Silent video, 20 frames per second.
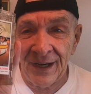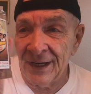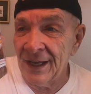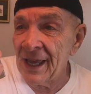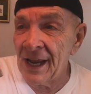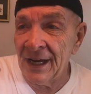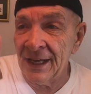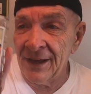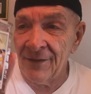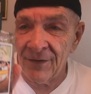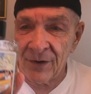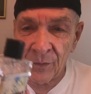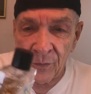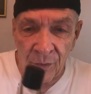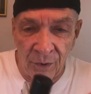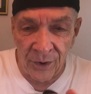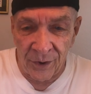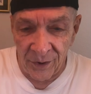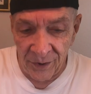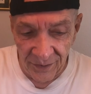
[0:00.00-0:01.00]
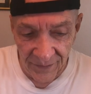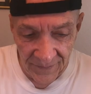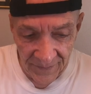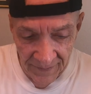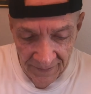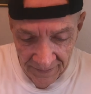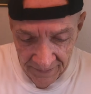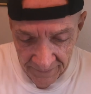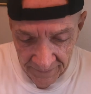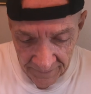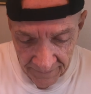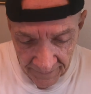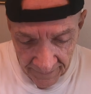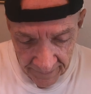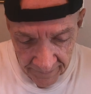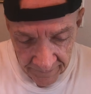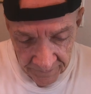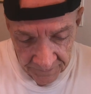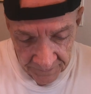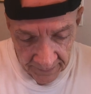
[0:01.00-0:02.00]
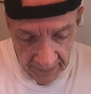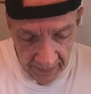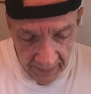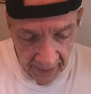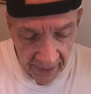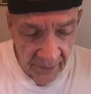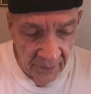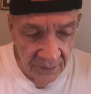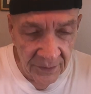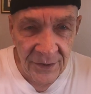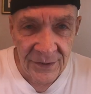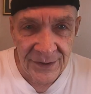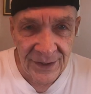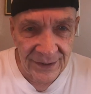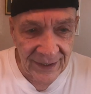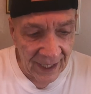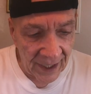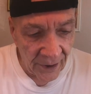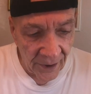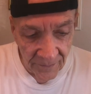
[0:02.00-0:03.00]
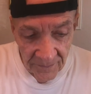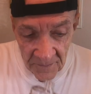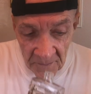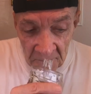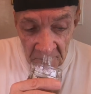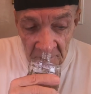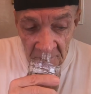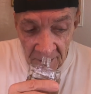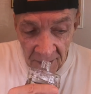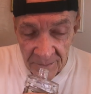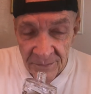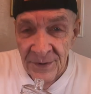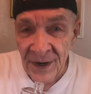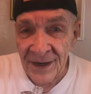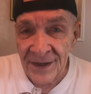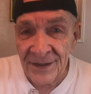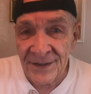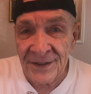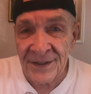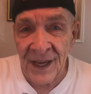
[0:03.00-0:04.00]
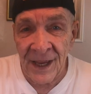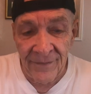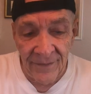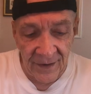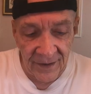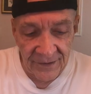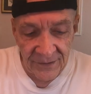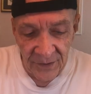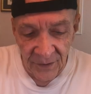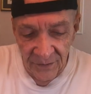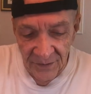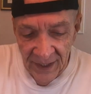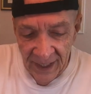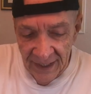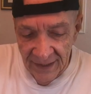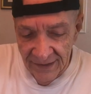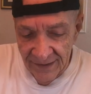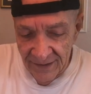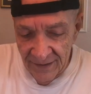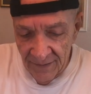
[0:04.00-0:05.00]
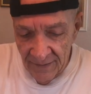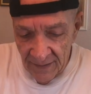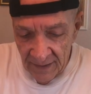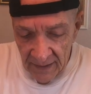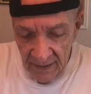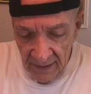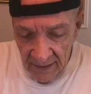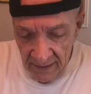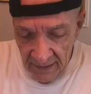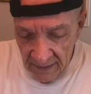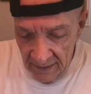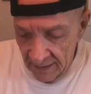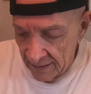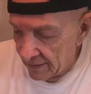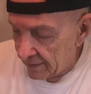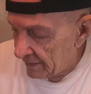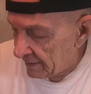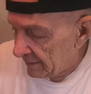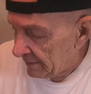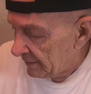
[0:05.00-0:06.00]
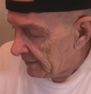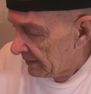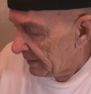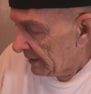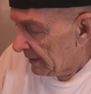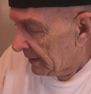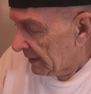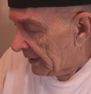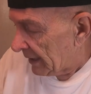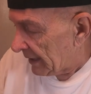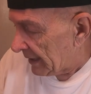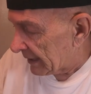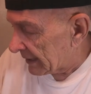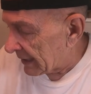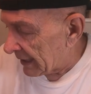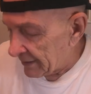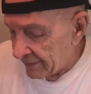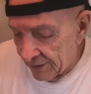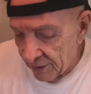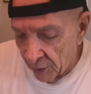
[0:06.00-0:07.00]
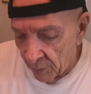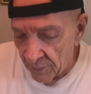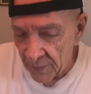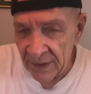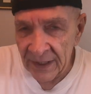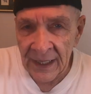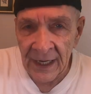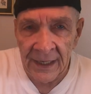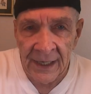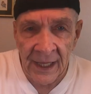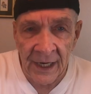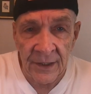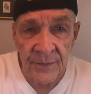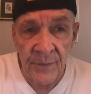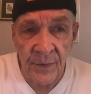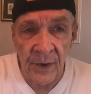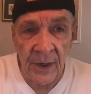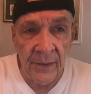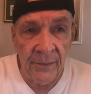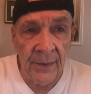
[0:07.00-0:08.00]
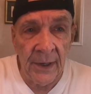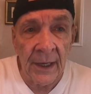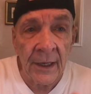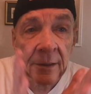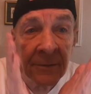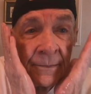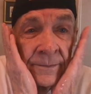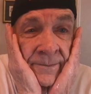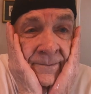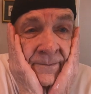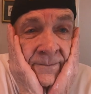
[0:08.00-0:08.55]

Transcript: it, you got to give it a whirl. I don't use it that often. I'm trying to save it. It's so nice. And again, the opening on that is pretty big.